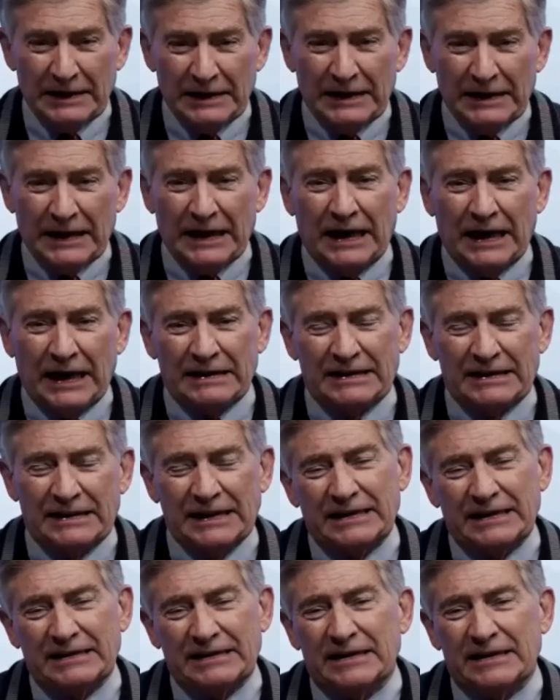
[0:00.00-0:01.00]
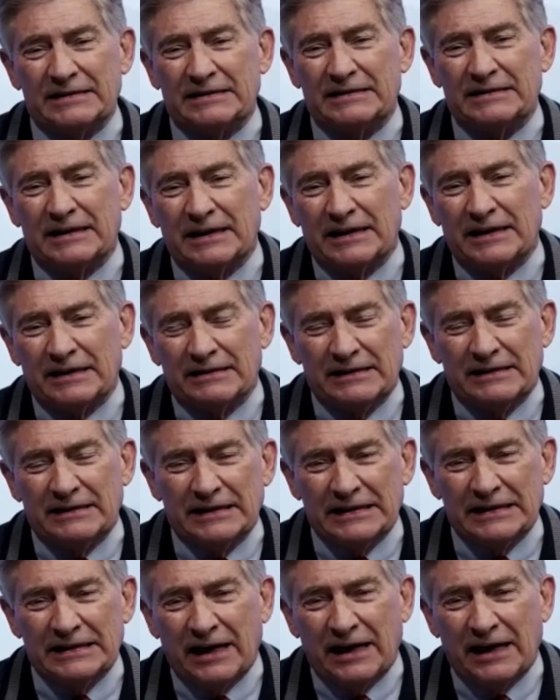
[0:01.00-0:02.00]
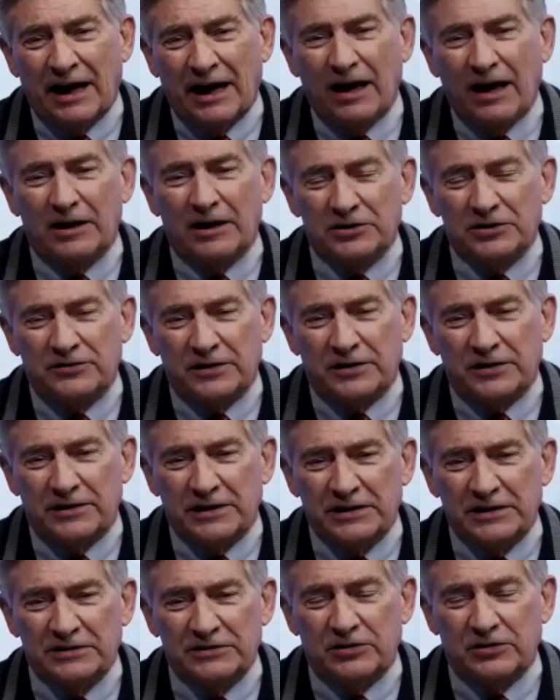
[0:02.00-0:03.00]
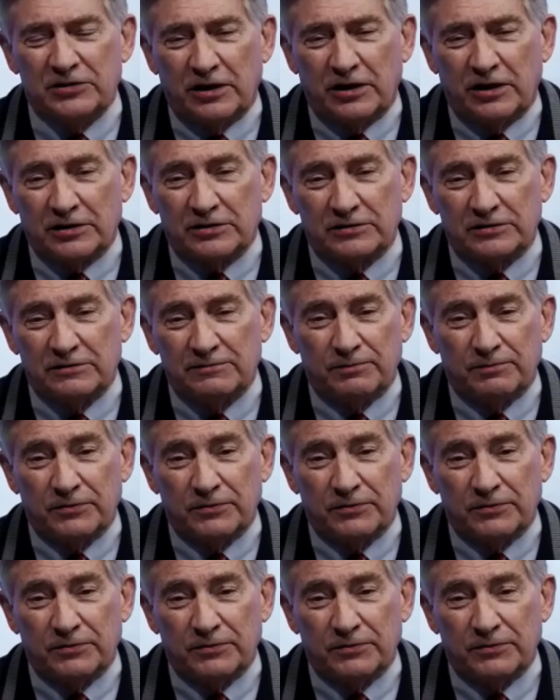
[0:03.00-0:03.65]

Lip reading: And I think that knowledge that these dogs